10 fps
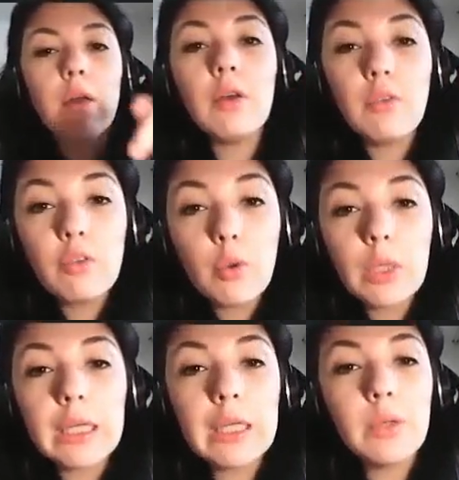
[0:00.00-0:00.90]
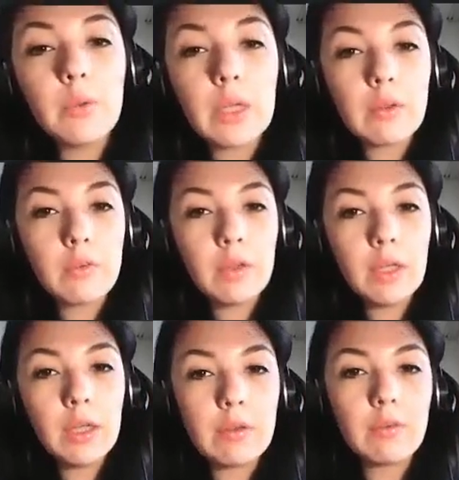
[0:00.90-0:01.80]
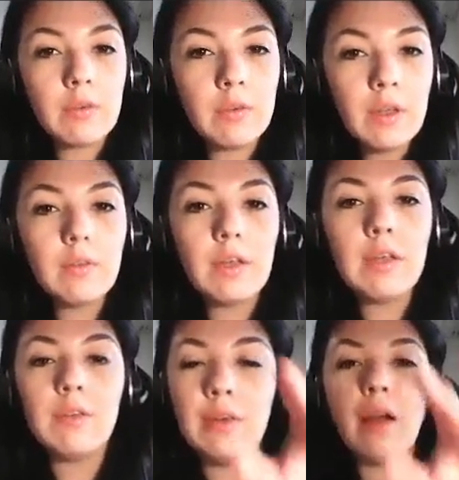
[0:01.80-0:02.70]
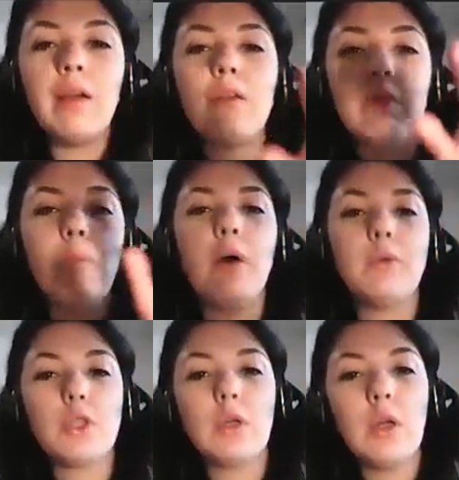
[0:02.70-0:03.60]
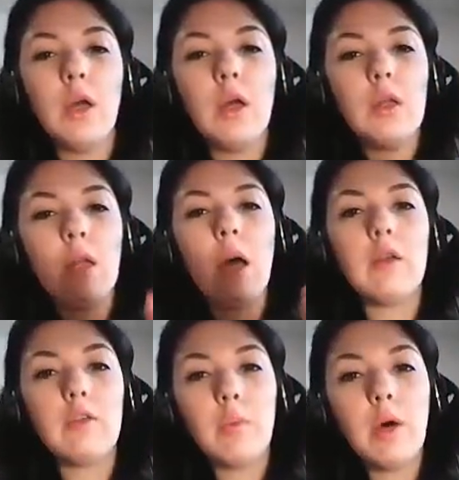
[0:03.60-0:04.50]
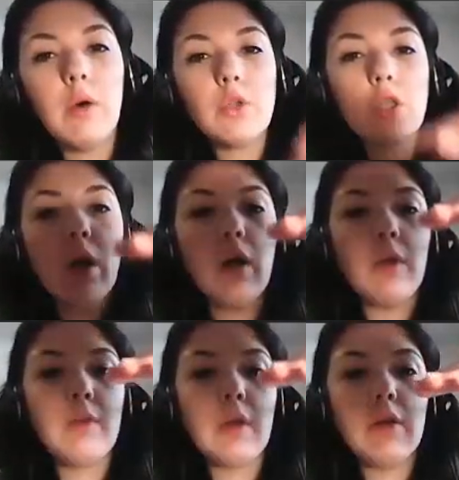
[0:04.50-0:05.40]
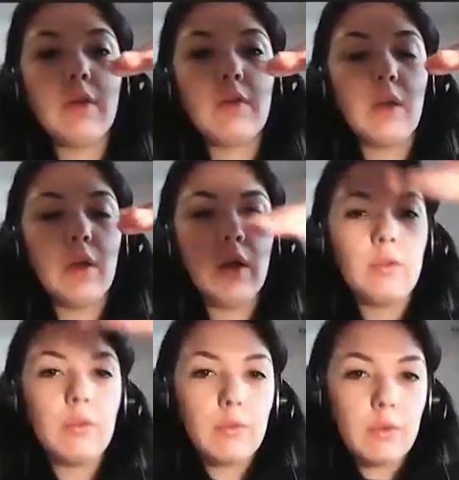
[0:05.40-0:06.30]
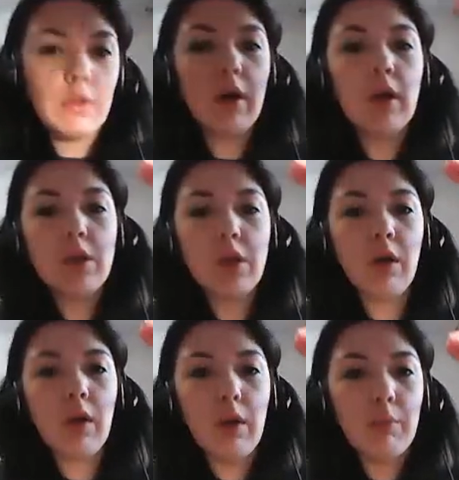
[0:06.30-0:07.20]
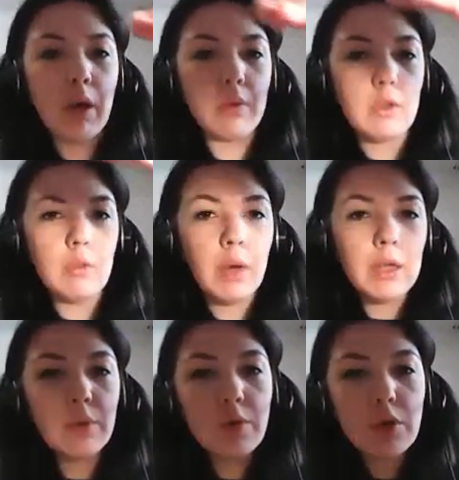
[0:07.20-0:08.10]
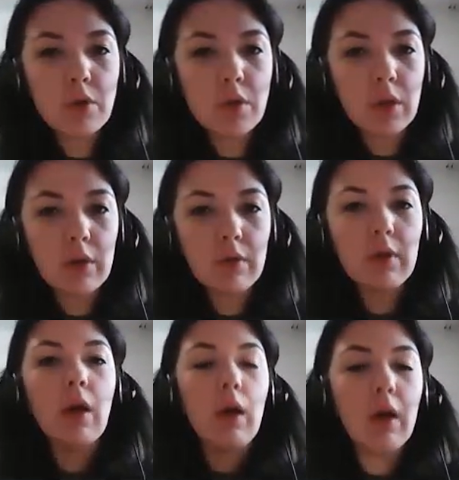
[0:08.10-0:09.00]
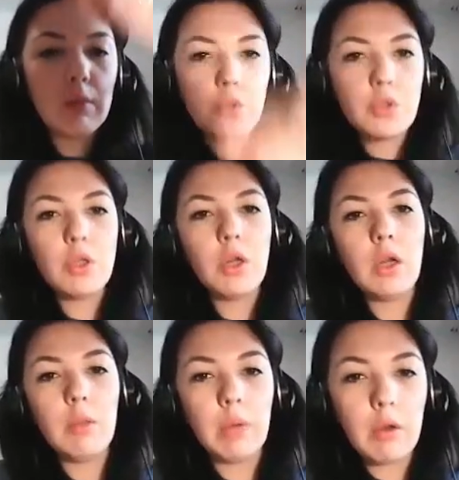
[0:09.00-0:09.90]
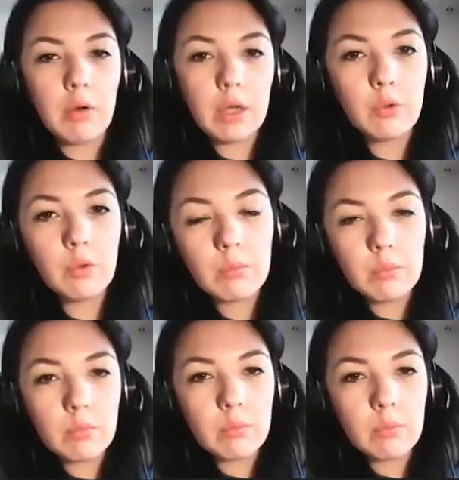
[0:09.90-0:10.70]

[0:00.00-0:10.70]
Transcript: Oh, so here you can see, yes, this is Douglas pouch. Douglas pouch that is anteriorly bounded by uterus, yes, and posteriorly by rectum.